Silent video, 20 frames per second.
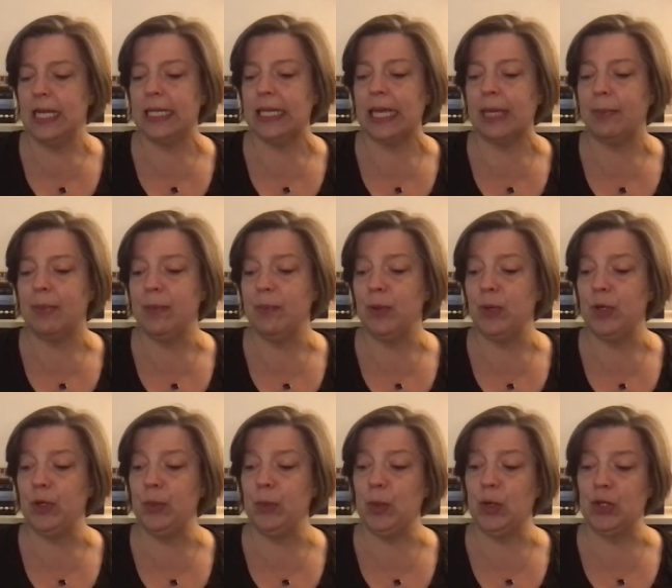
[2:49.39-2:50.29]
like people
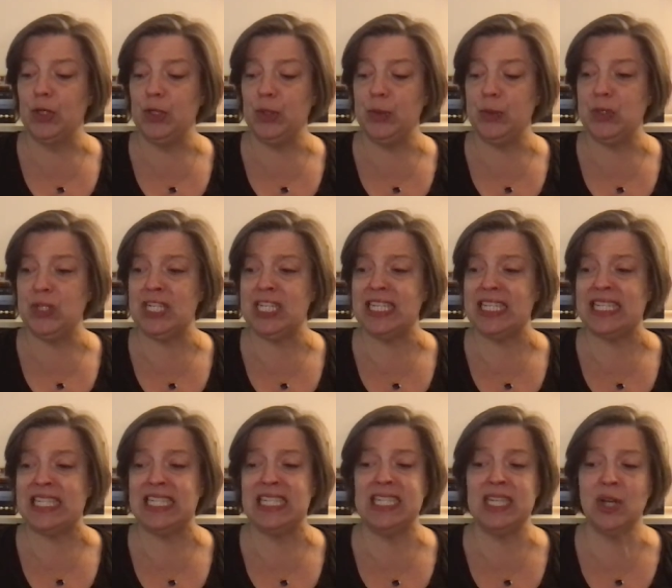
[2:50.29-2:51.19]
who were used to
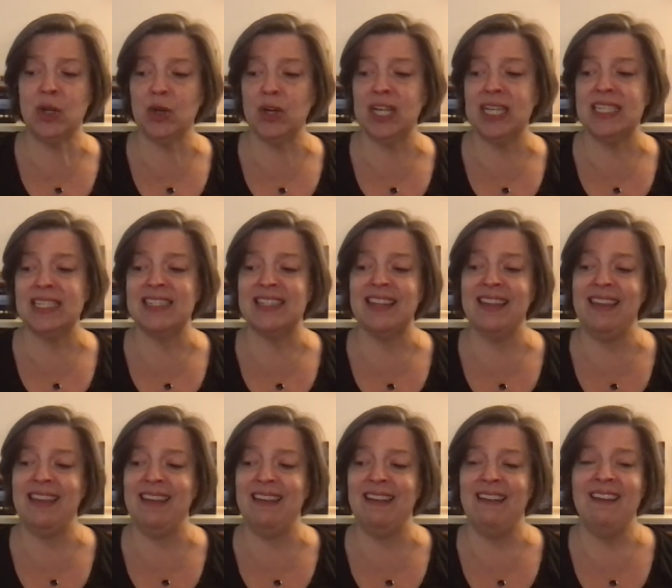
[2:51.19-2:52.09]
serious
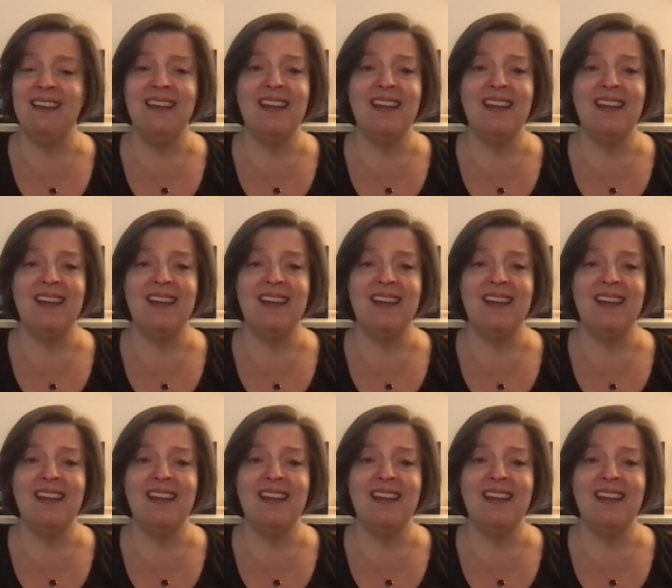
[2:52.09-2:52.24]
heat